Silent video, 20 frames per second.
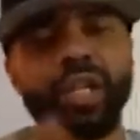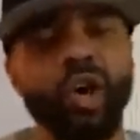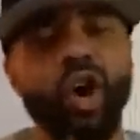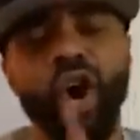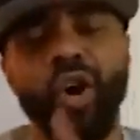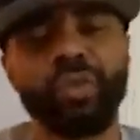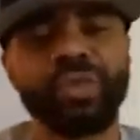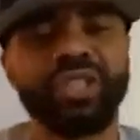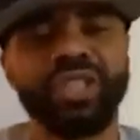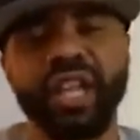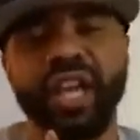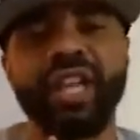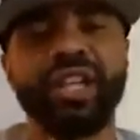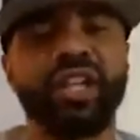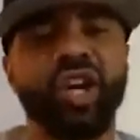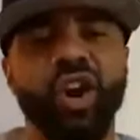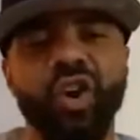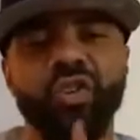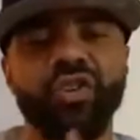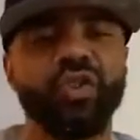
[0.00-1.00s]
of y'all would say,
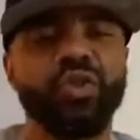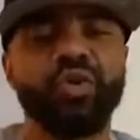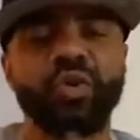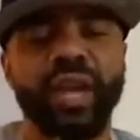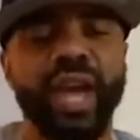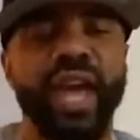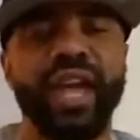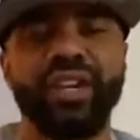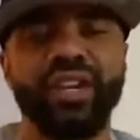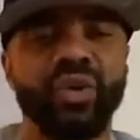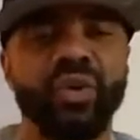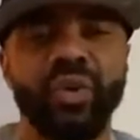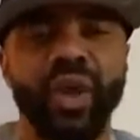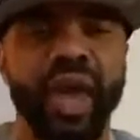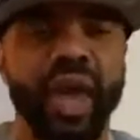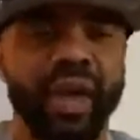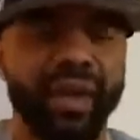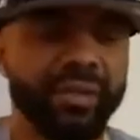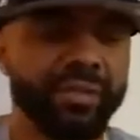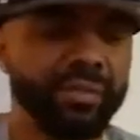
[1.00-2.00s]
no, you can't do
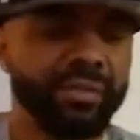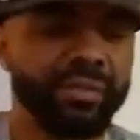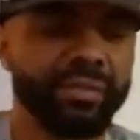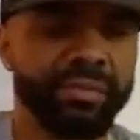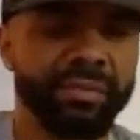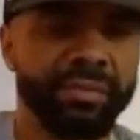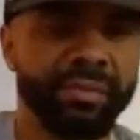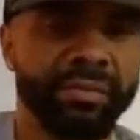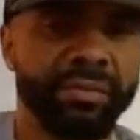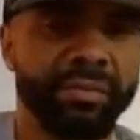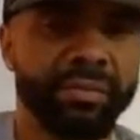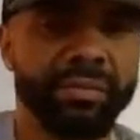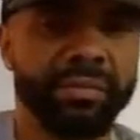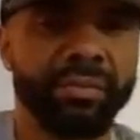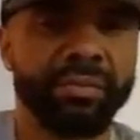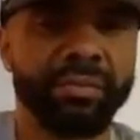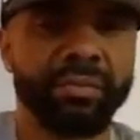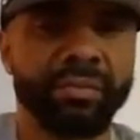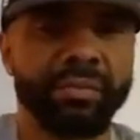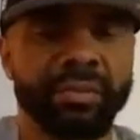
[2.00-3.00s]
that?
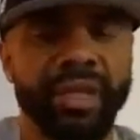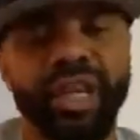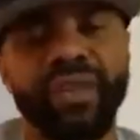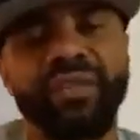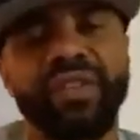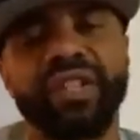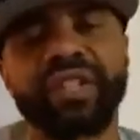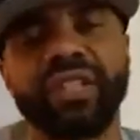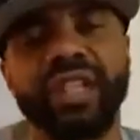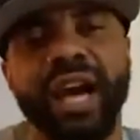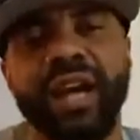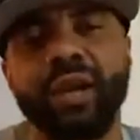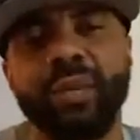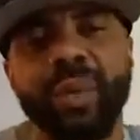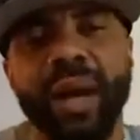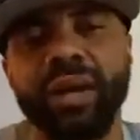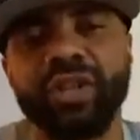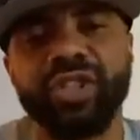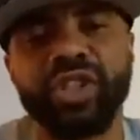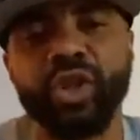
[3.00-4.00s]
If it's not
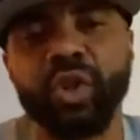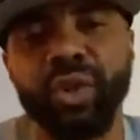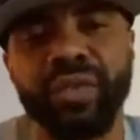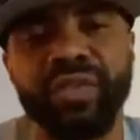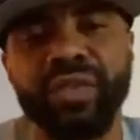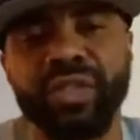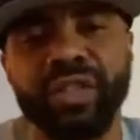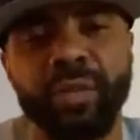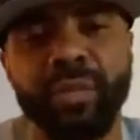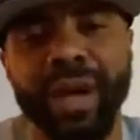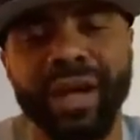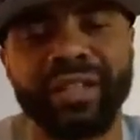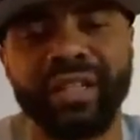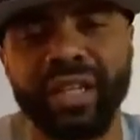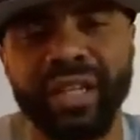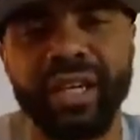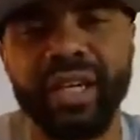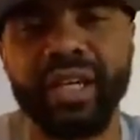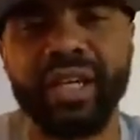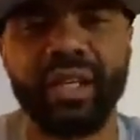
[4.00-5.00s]
about you, if it's about the
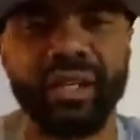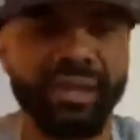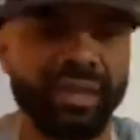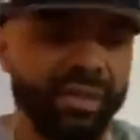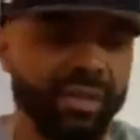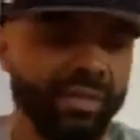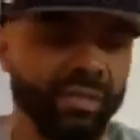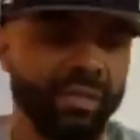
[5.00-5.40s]
kid.